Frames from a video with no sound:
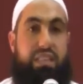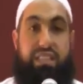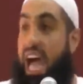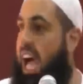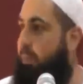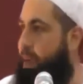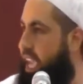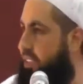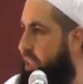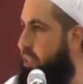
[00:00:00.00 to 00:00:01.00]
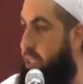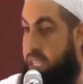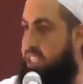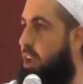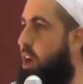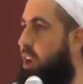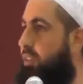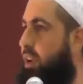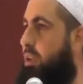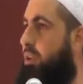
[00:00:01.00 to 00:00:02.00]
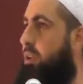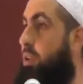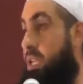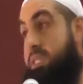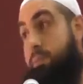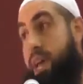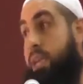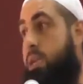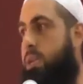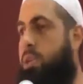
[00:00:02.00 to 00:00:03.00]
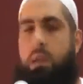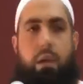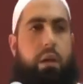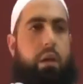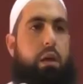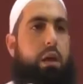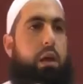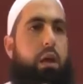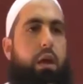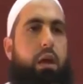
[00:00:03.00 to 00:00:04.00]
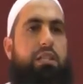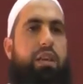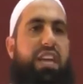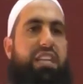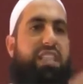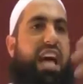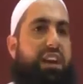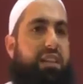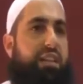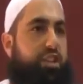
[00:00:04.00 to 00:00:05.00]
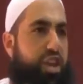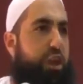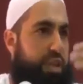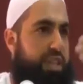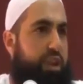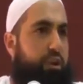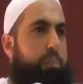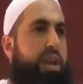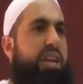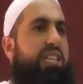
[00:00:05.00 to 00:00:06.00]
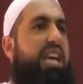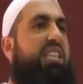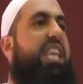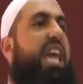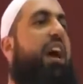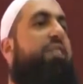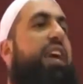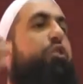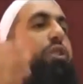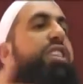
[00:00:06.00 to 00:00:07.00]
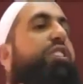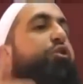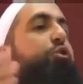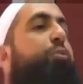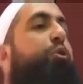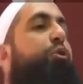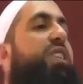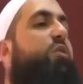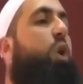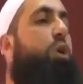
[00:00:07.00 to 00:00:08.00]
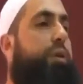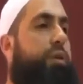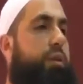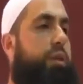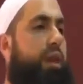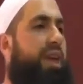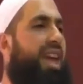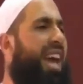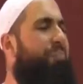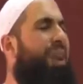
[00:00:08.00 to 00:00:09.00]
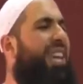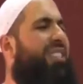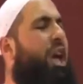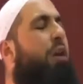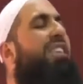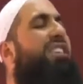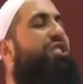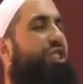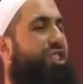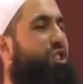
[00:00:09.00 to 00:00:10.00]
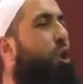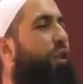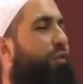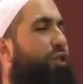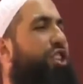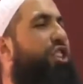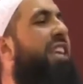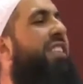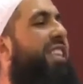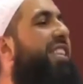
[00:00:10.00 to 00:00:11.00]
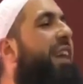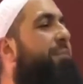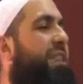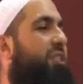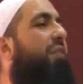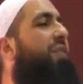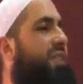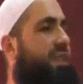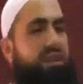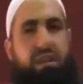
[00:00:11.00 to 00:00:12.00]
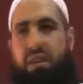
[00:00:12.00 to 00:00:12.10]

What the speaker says: So the Sahaba gathered, there's a lot of it, it's money. So they started sharing their opinions as to how they should distribute this wealth. And please don't listen to the story for the sheer entertainment of it.